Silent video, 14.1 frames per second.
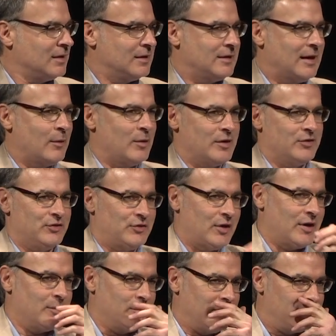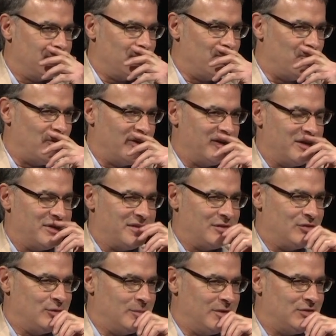Yeah, I want to start with one of the
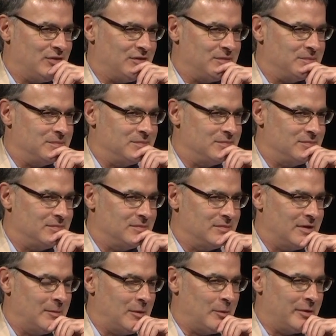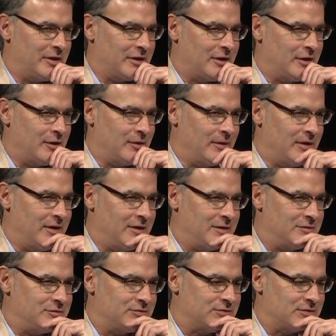things you mentioned a moment ago
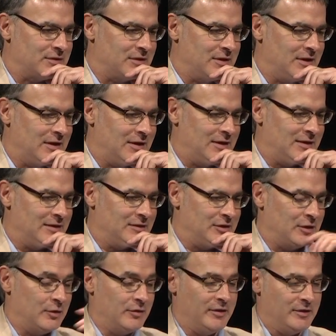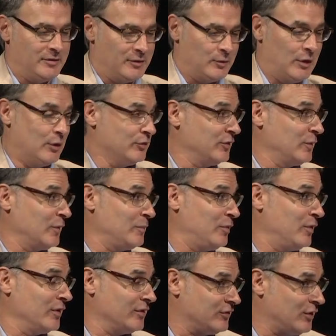of, the rosy
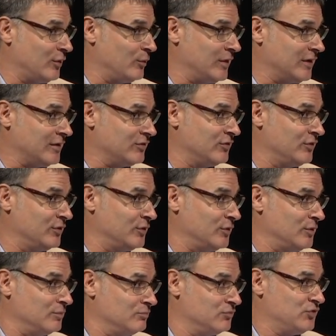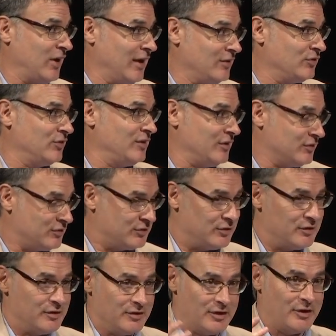reports. Oh, we can still change this,
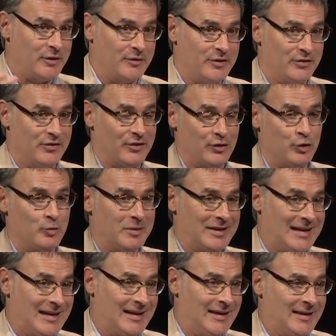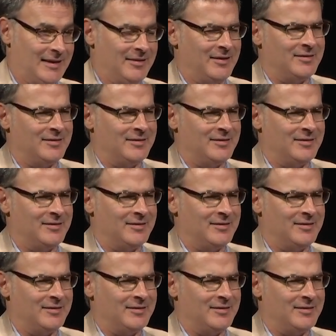or, this is a new beginning and